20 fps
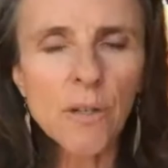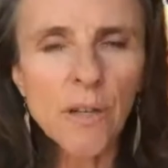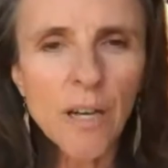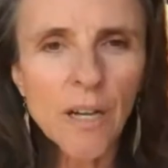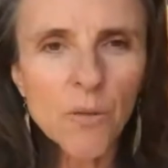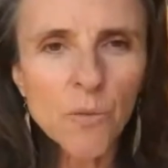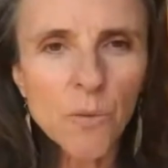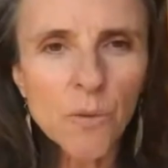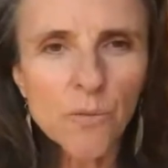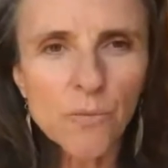
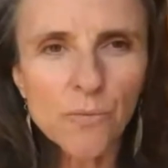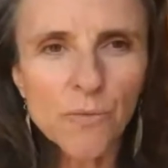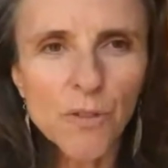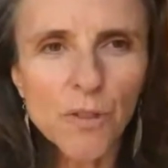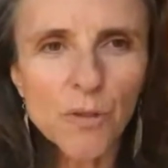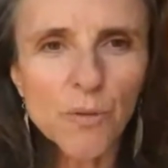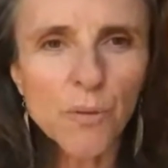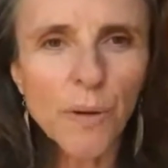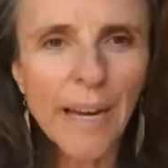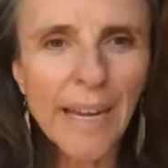a
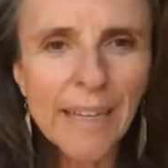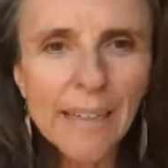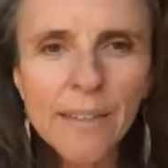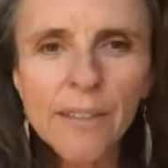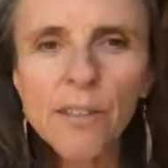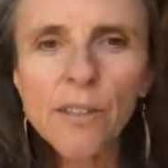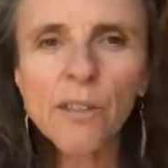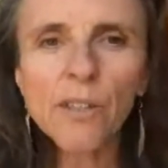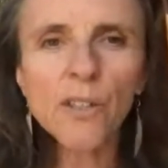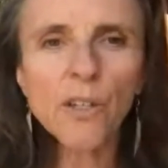
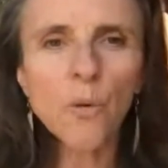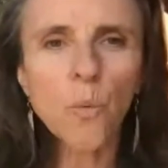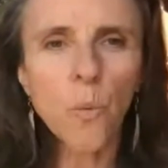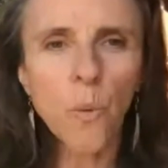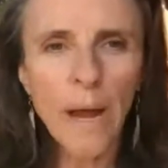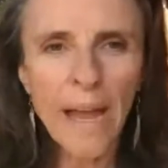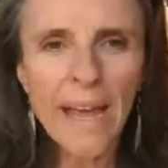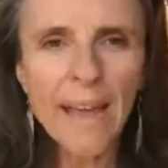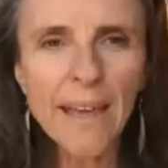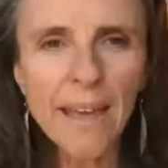granular
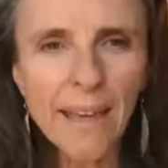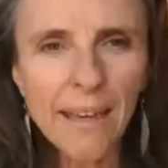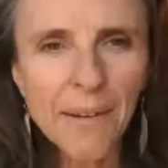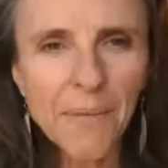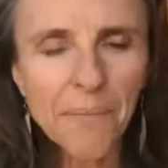way